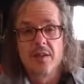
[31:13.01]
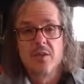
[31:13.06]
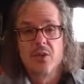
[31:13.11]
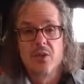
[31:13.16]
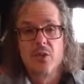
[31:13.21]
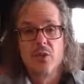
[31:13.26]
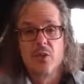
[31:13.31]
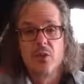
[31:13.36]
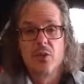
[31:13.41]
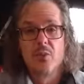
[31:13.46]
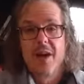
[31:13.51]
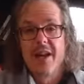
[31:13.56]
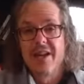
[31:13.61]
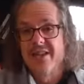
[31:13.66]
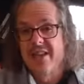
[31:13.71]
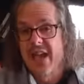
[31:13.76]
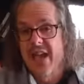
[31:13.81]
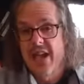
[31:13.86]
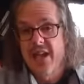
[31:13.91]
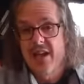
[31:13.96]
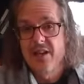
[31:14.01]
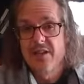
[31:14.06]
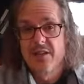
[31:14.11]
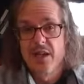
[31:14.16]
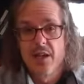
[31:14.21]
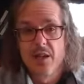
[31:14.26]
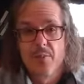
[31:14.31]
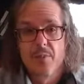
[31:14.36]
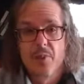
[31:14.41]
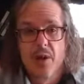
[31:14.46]
to my dad
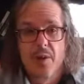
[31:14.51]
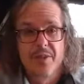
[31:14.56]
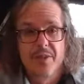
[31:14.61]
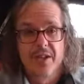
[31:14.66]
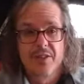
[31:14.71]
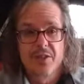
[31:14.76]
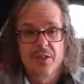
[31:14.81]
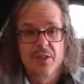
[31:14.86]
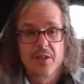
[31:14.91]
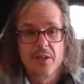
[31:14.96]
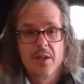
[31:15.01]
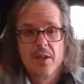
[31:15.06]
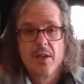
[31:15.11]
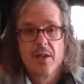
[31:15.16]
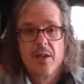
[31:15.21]
down in Palm Desert.